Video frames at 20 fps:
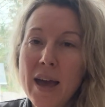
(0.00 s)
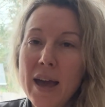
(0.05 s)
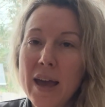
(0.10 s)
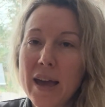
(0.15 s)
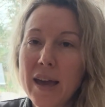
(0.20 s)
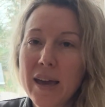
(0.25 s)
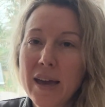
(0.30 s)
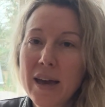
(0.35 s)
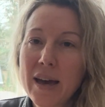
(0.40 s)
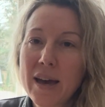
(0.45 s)

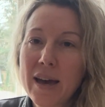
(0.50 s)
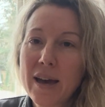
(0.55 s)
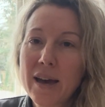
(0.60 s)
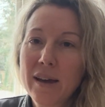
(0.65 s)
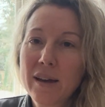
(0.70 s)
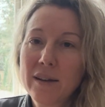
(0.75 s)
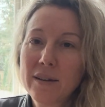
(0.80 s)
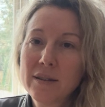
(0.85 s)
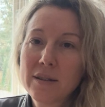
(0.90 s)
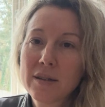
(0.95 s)

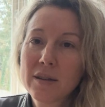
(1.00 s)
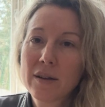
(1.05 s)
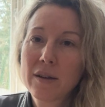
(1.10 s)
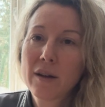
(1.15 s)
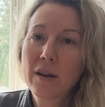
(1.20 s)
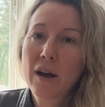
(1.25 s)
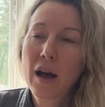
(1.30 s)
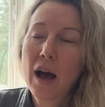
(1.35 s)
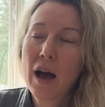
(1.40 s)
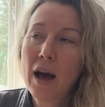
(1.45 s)
And
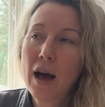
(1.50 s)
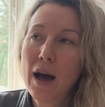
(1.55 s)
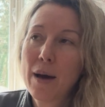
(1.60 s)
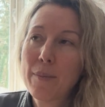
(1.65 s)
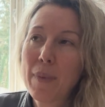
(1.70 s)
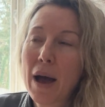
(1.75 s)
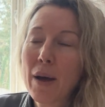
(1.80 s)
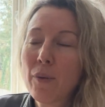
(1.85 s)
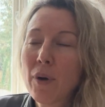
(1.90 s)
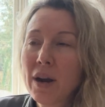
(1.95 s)

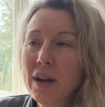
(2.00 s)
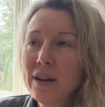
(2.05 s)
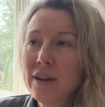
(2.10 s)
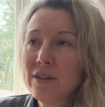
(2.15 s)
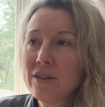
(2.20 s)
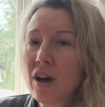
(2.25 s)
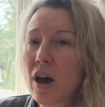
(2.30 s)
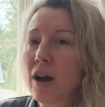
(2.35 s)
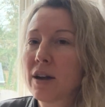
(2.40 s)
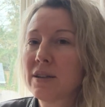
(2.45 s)
I wanted to
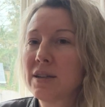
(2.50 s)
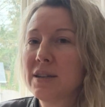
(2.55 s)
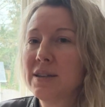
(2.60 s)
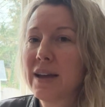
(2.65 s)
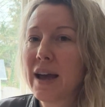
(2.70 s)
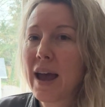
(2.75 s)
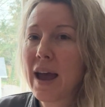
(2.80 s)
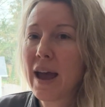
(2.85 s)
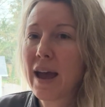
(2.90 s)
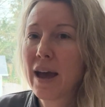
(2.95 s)
talk
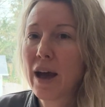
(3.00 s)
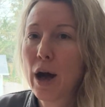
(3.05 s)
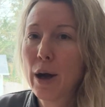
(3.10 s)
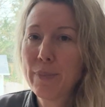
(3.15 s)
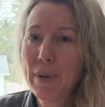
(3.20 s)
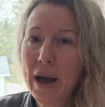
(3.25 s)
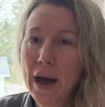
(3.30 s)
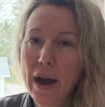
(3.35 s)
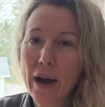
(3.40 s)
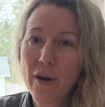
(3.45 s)
today
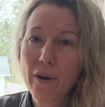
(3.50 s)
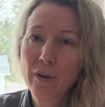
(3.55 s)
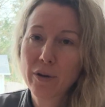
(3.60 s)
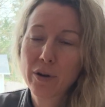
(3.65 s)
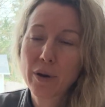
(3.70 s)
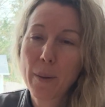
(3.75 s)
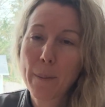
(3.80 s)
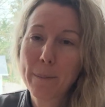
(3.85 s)
about